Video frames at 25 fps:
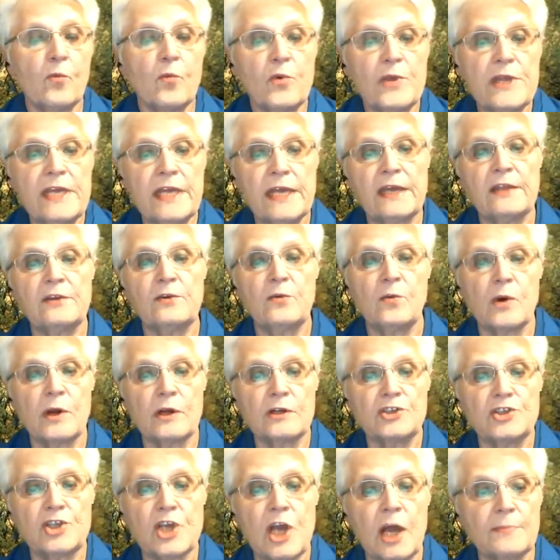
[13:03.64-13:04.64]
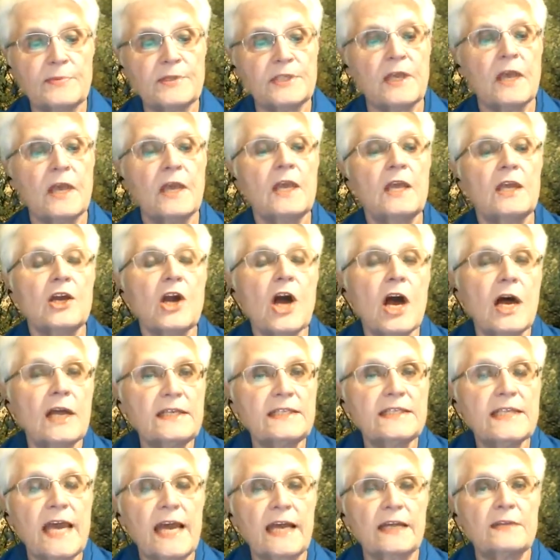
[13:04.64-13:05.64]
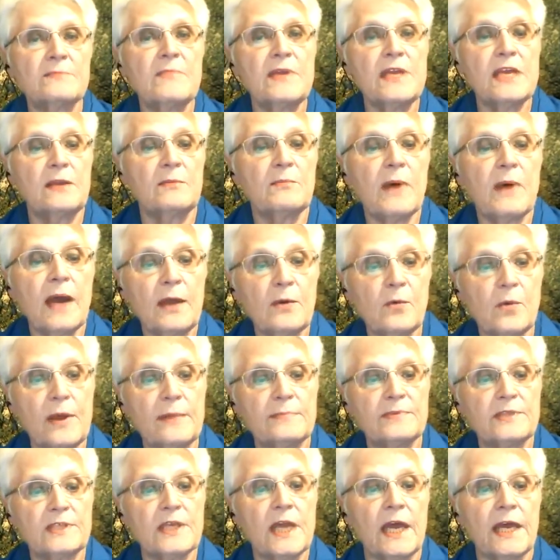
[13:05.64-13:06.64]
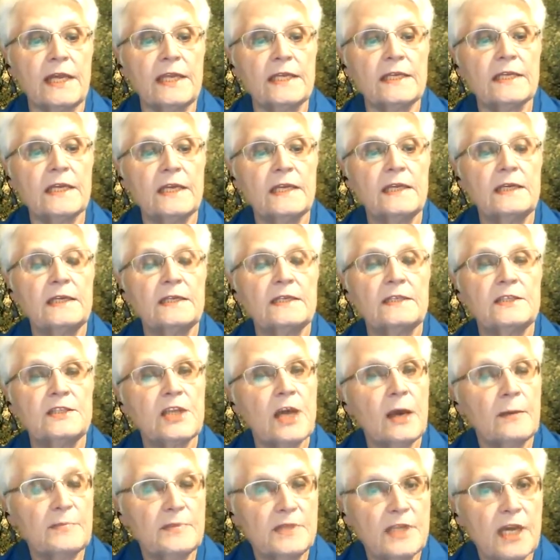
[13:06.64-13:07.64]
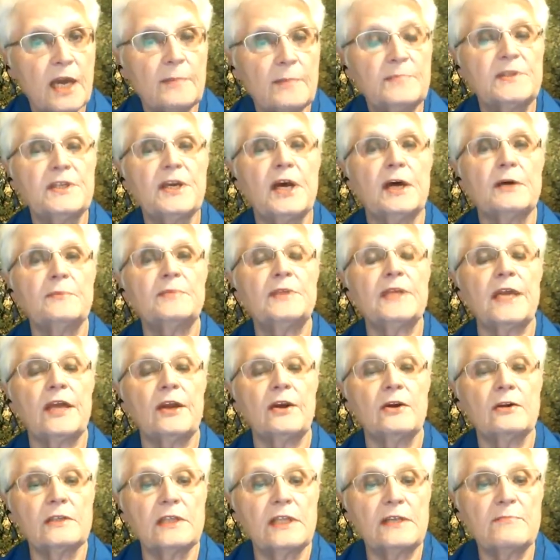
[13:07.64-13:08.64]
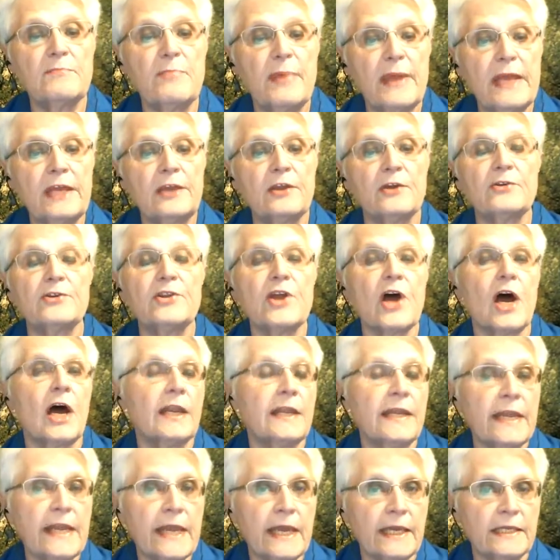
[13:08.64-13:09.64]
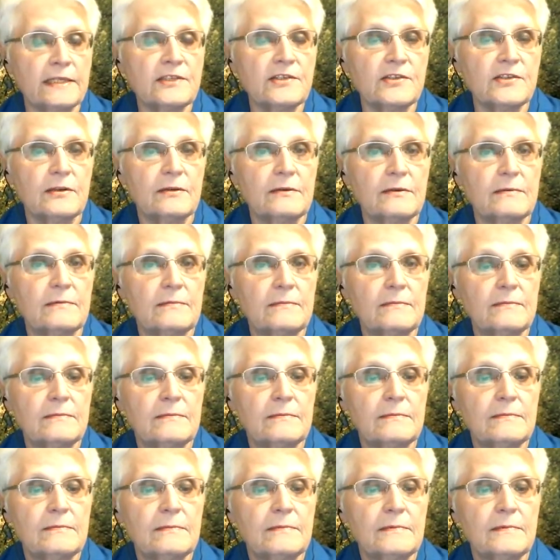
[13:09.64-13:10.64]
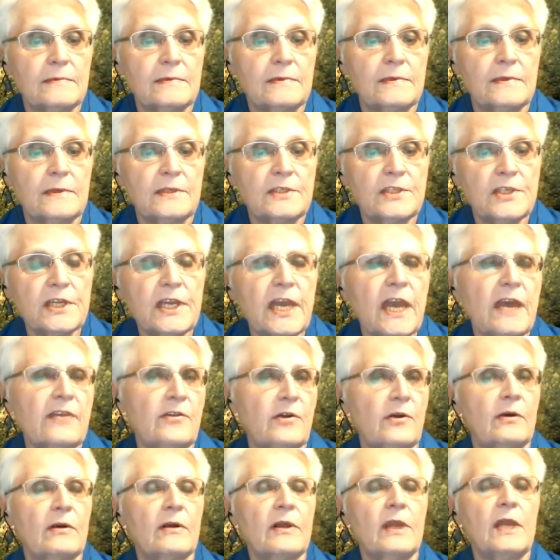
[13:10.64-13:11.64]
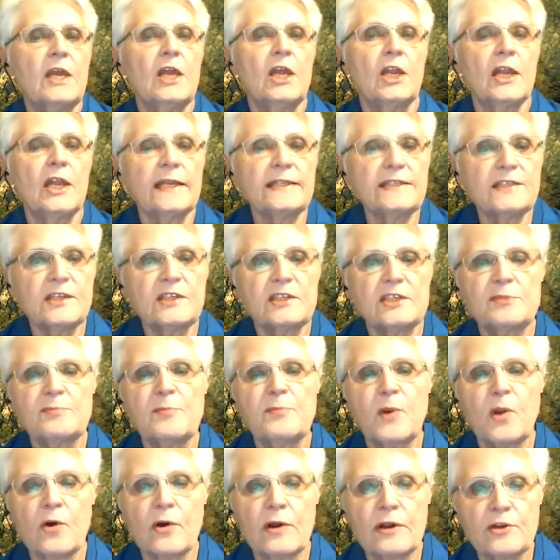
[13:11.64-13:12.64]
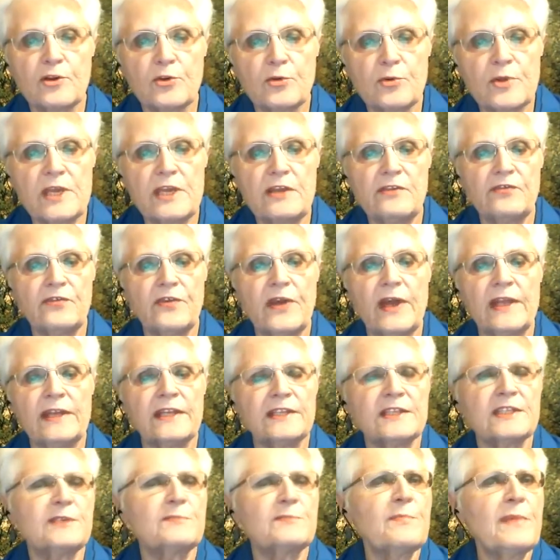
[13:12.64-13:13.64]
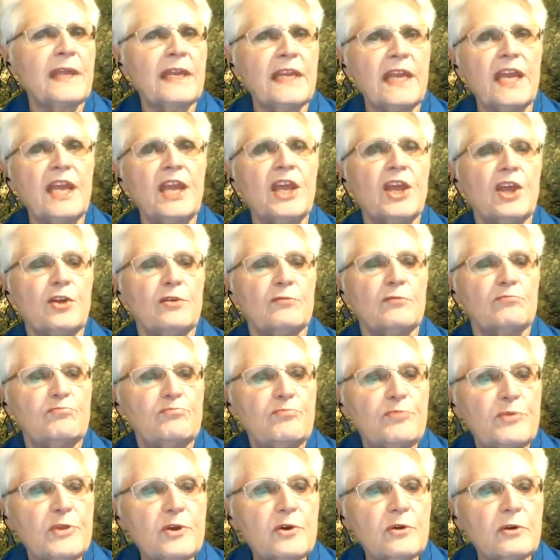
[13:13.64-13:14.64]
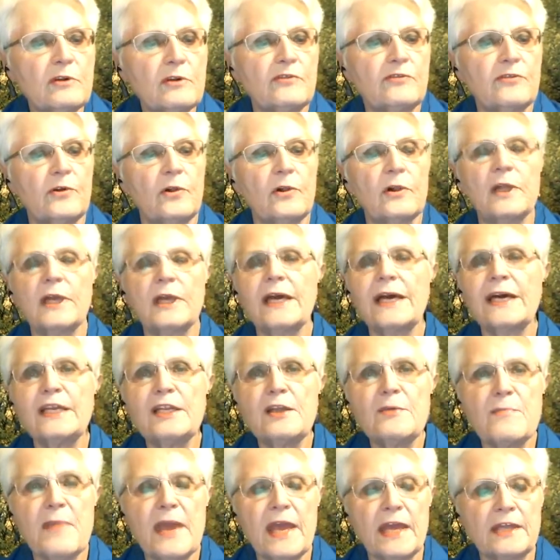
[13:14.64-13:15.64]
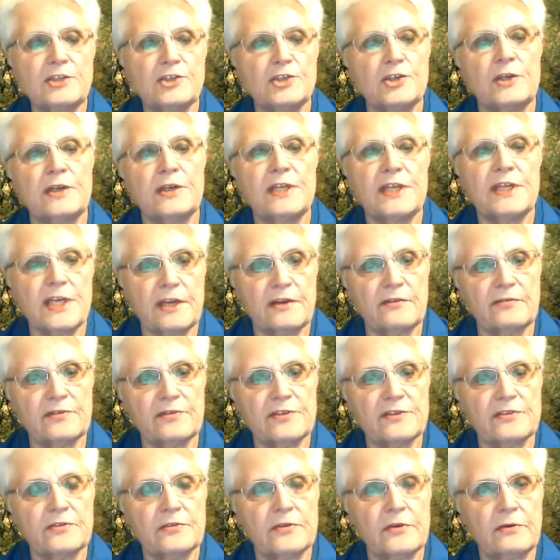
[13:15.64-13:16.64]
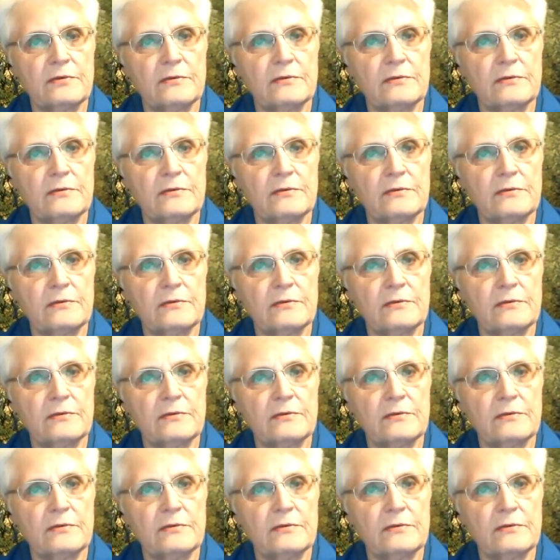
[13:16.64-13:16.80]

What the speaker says: weekend workshops, contact me at my website, www.carolynbaker.net. Together, let's explore grief and its many beautiful, unimagined gifts.